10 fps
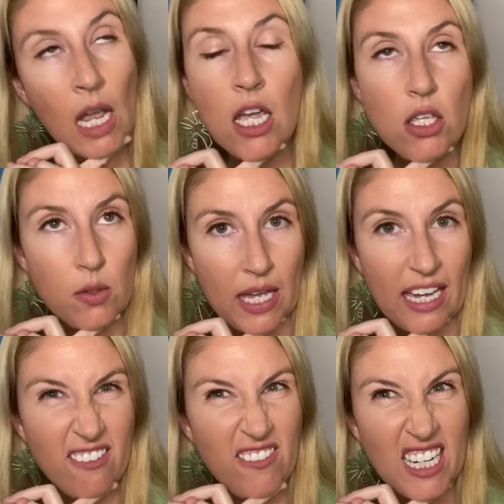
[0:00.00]
You can't
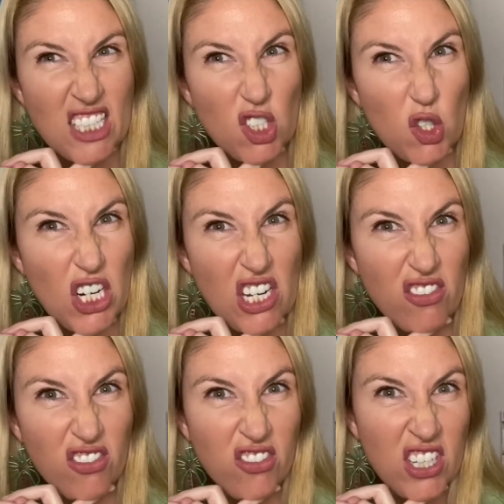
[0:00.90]
fix grief.
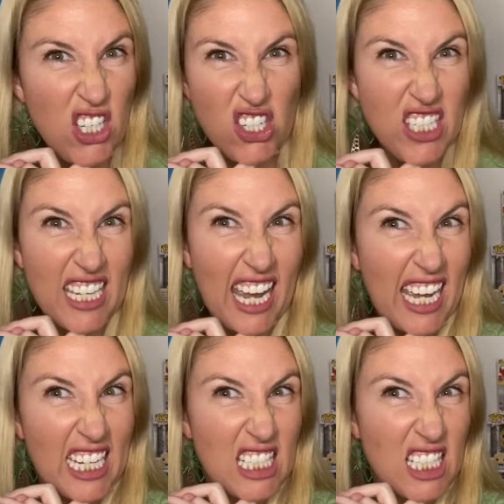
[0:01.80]
You just
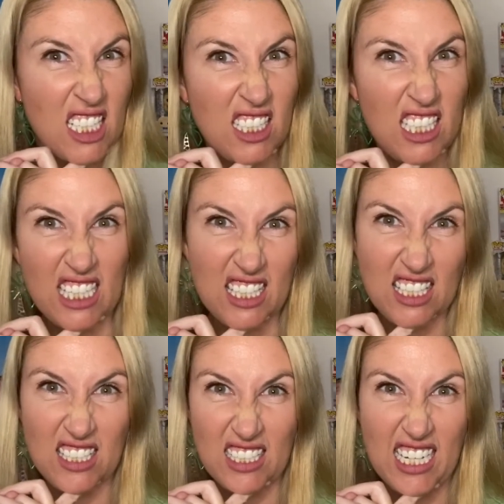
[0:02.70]
can't. It's
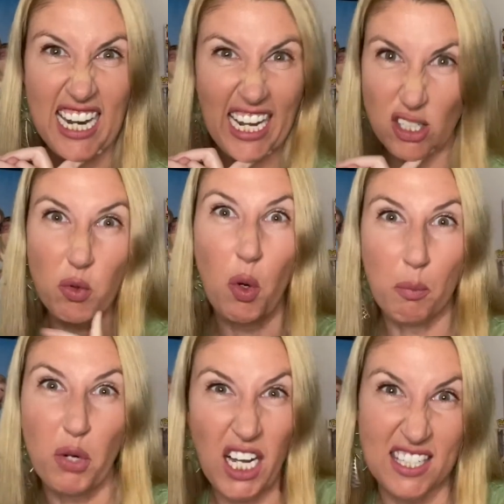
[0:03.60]
a natural
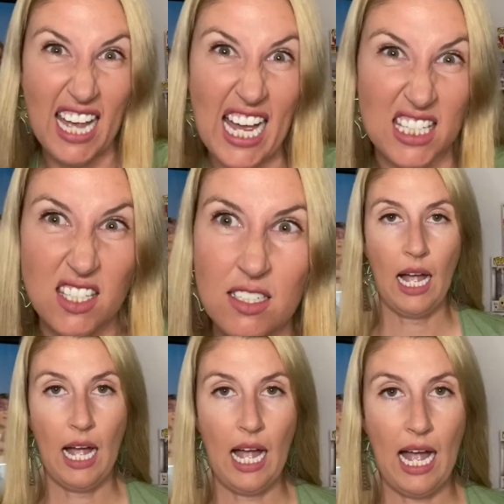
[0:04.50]
process.
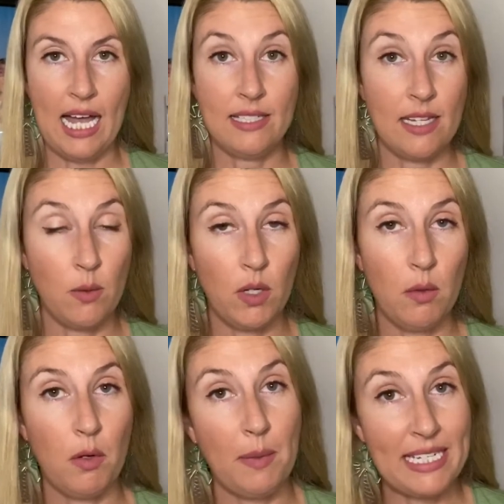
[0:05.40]
As they were
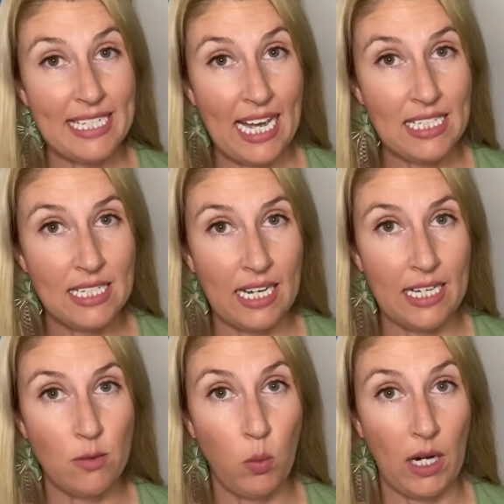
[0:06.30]
when my dad
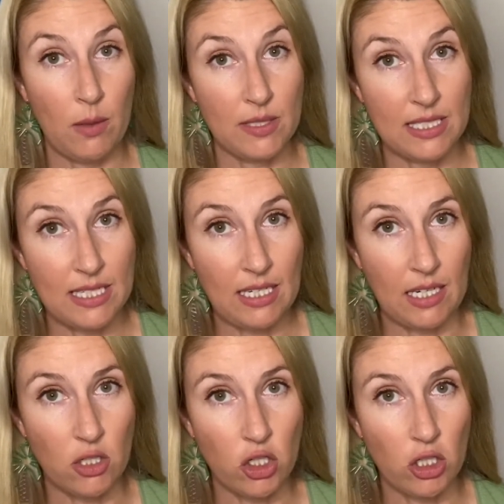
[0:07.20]
died when I was a
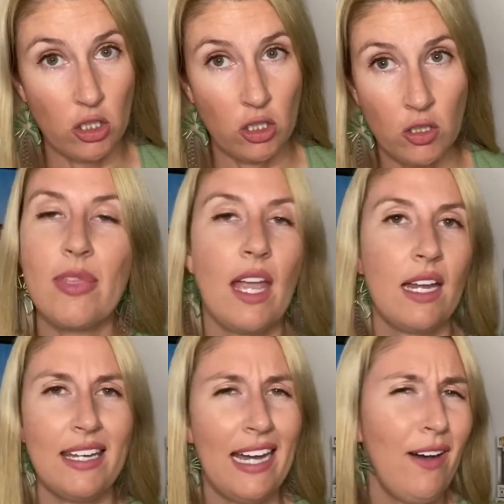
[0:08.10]
teenager.
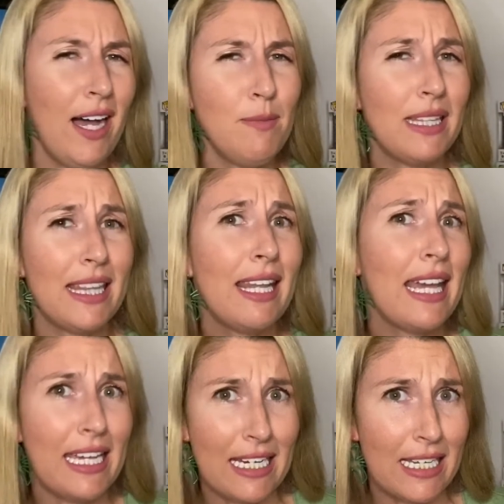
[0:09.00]
Now, I'm a
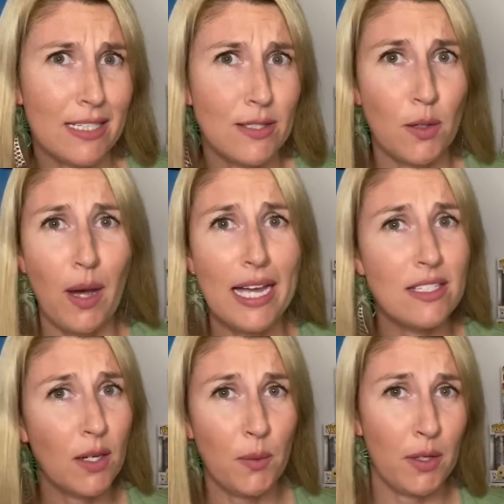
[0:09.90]
lady, so I
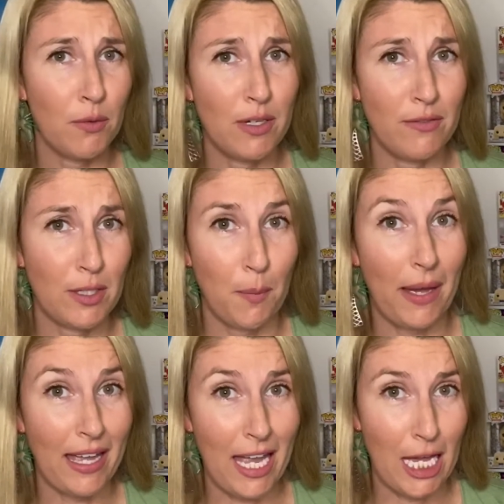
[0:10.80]
don't want to reveal
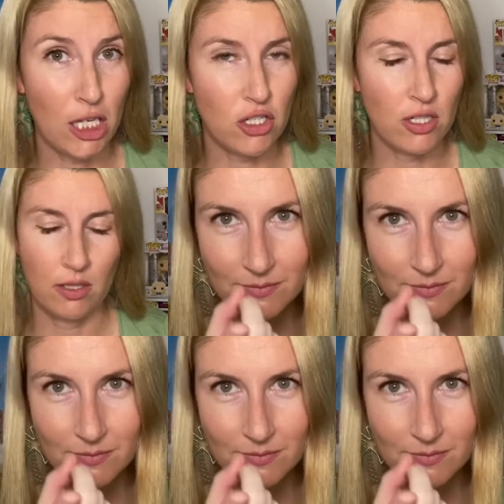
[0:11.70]
my age.